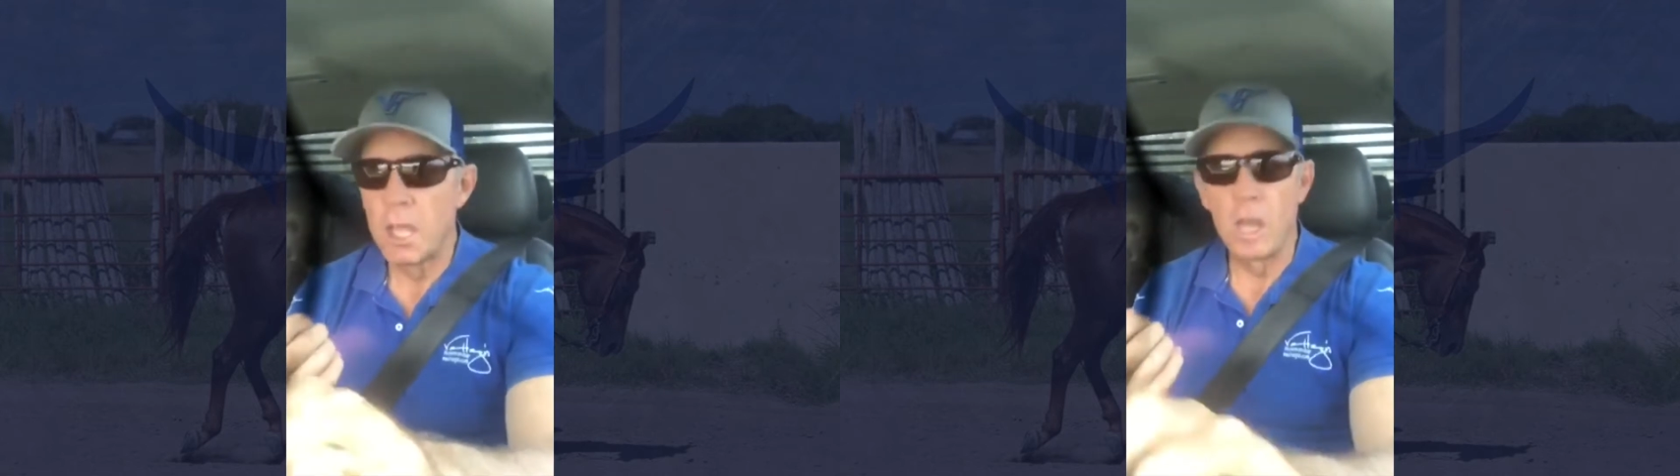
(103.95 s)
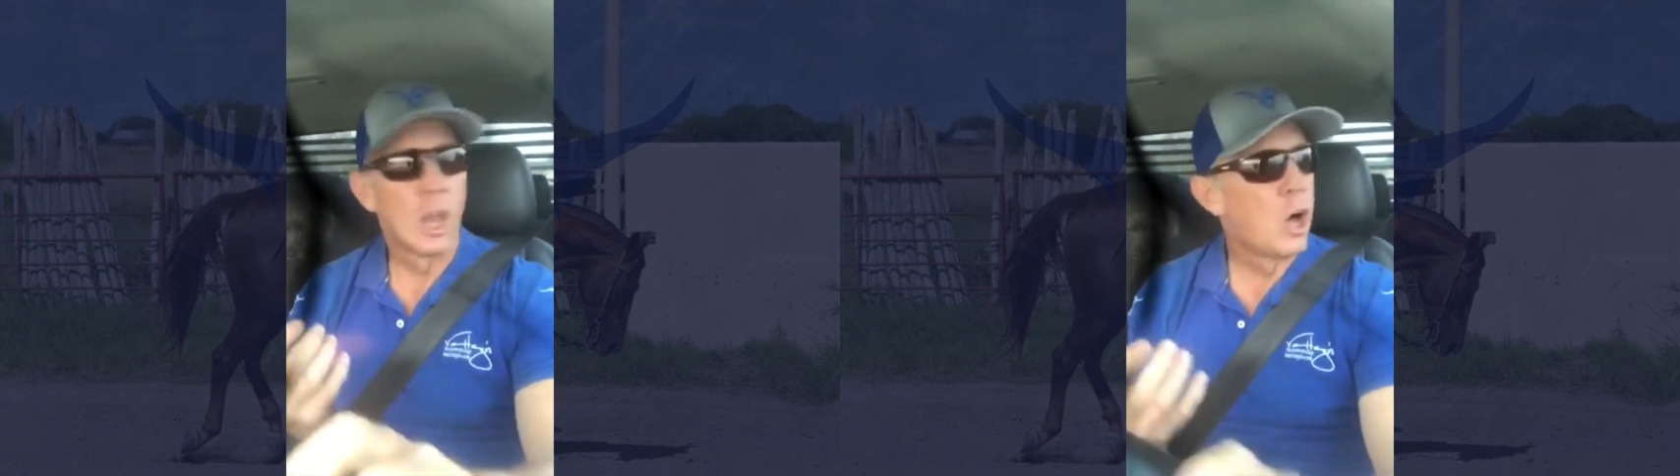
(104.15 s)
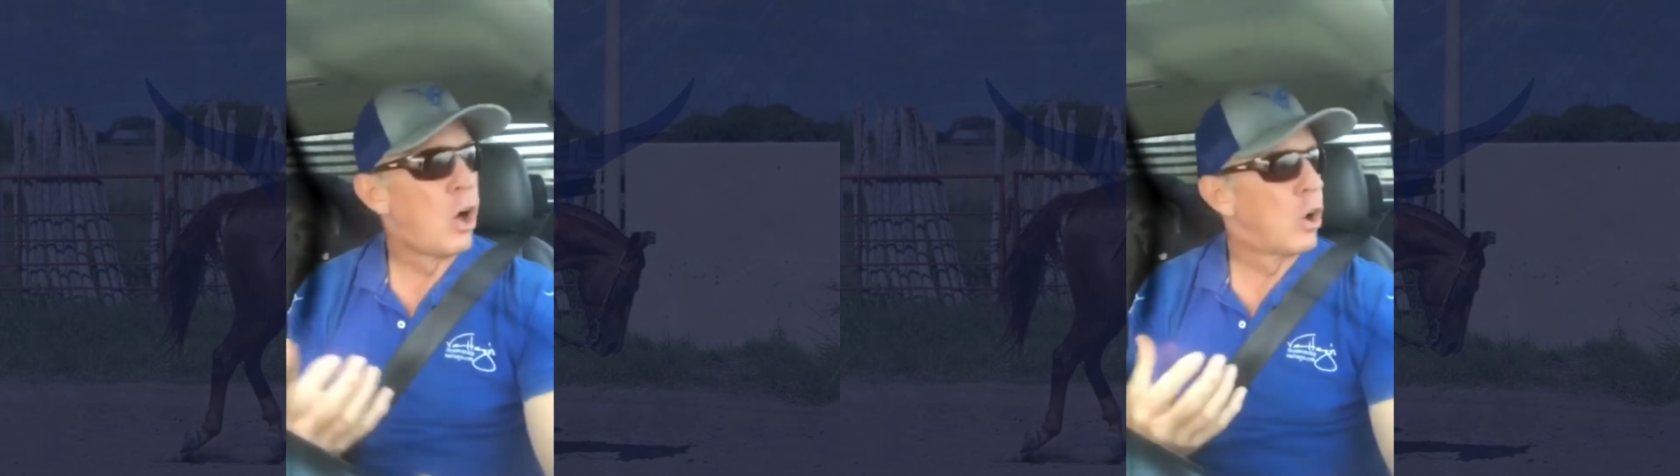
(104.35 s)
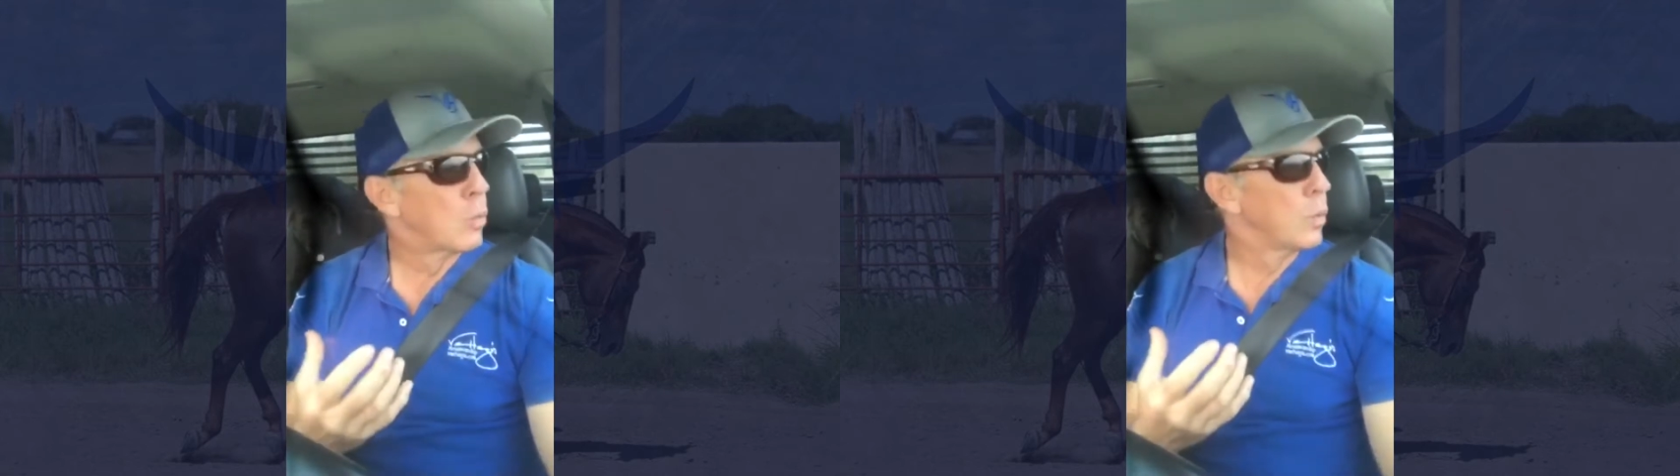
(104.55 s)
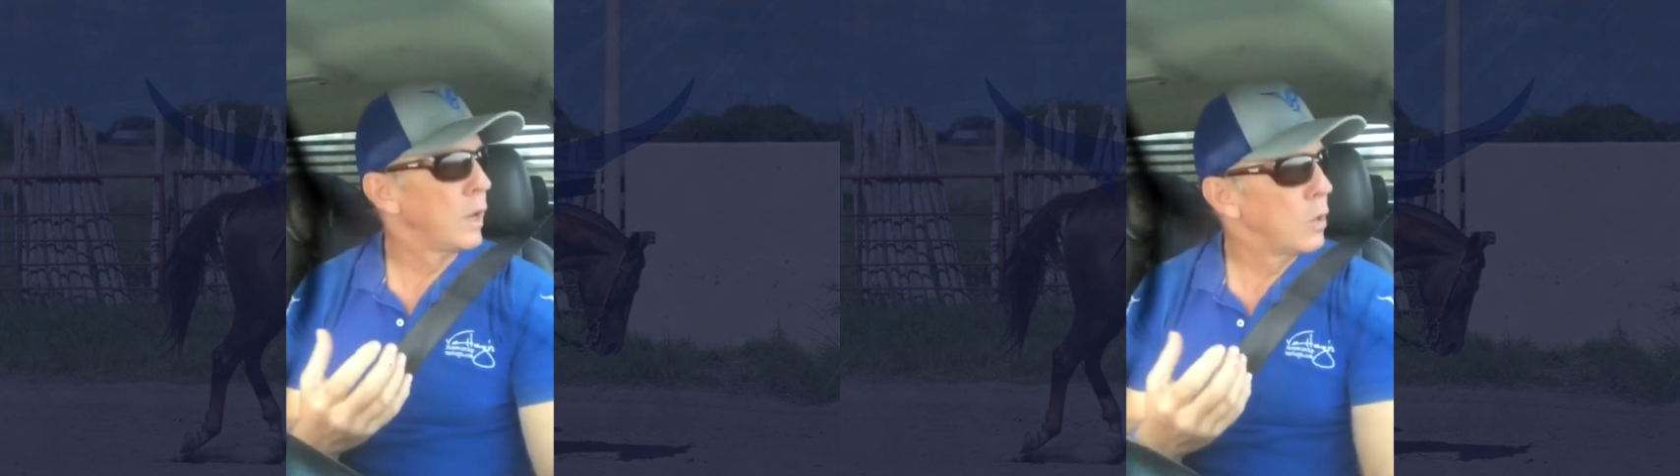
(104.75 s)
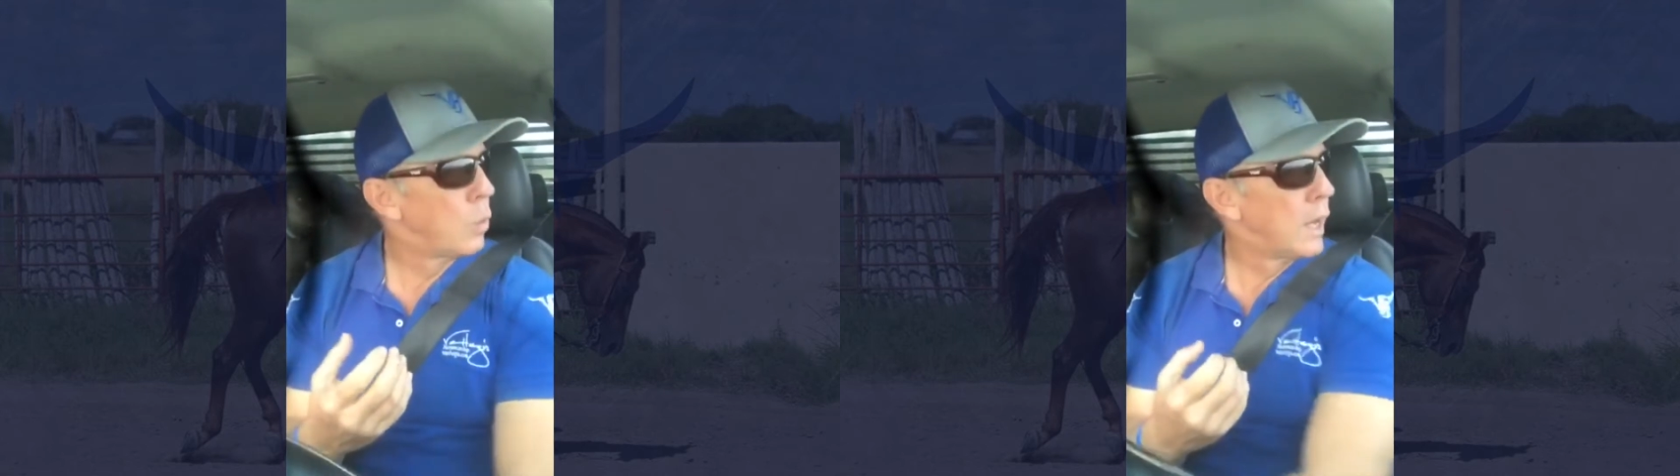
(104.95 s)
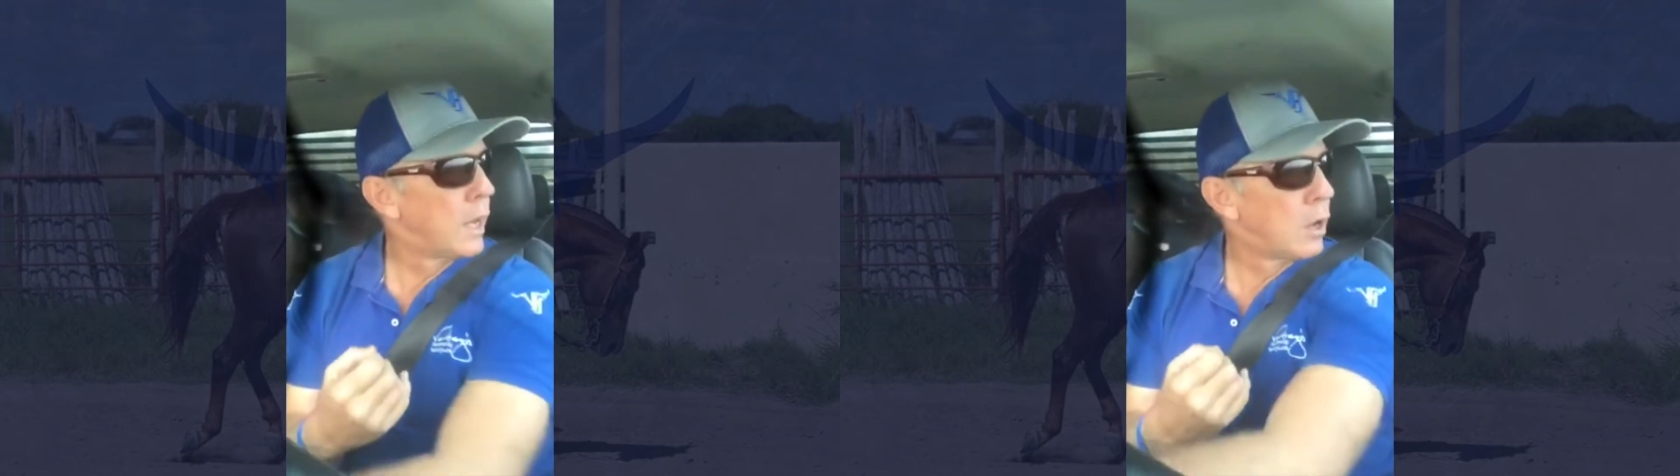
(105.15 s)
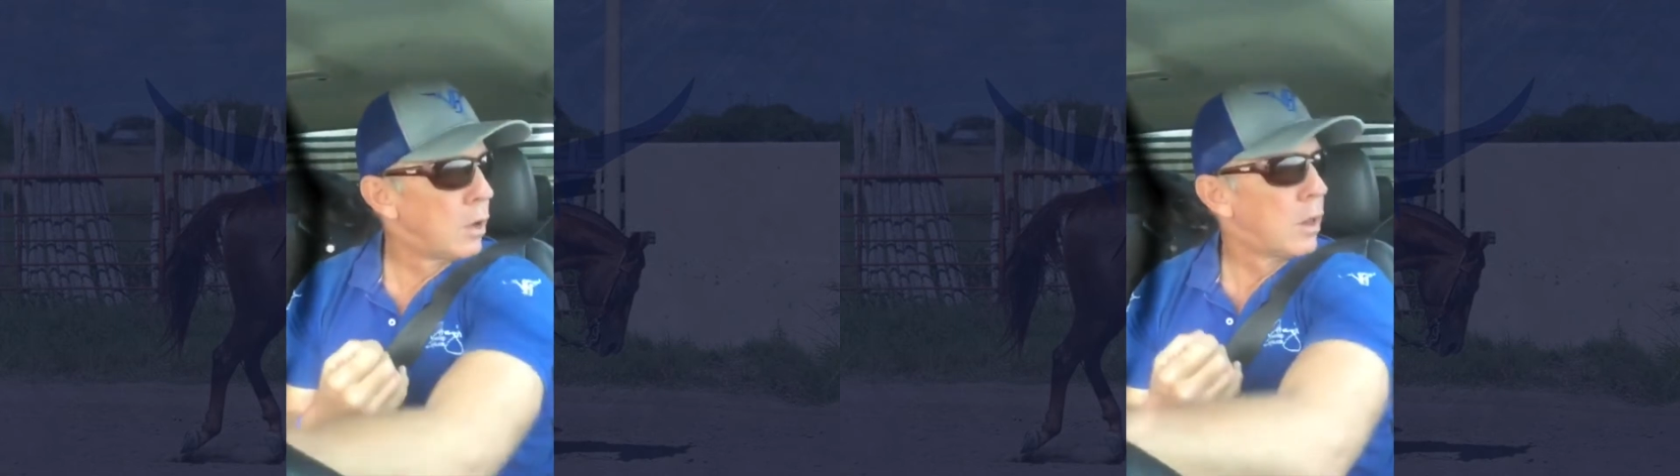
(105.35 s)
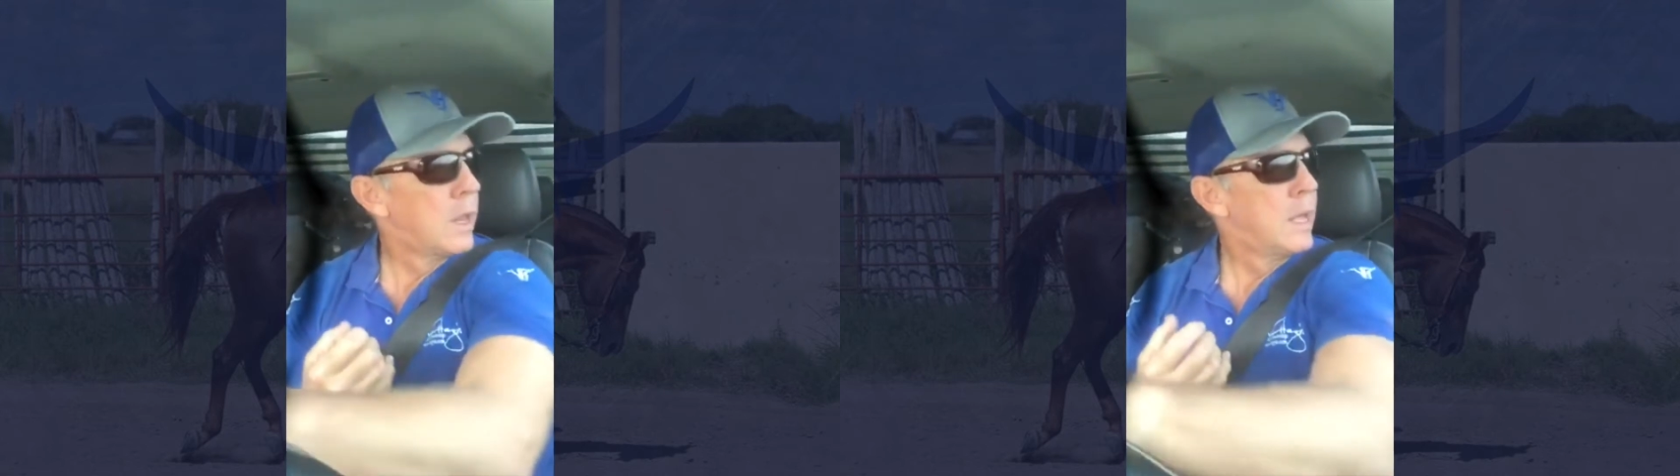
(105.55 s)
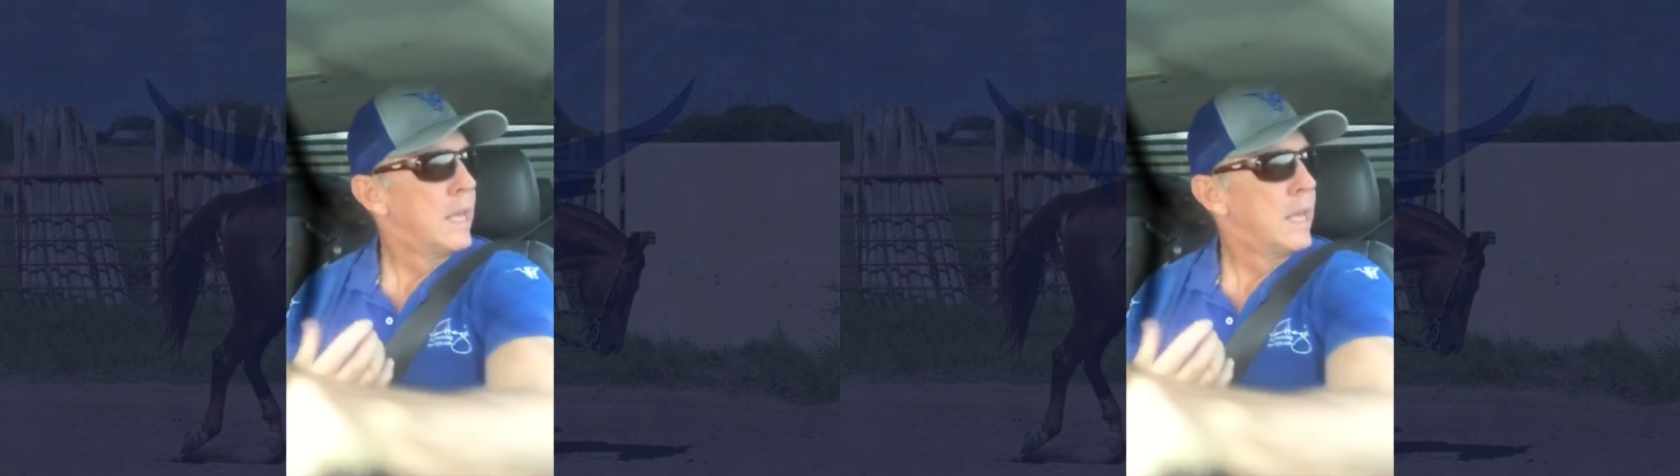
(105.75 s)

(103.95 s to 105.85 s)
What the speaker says: along really well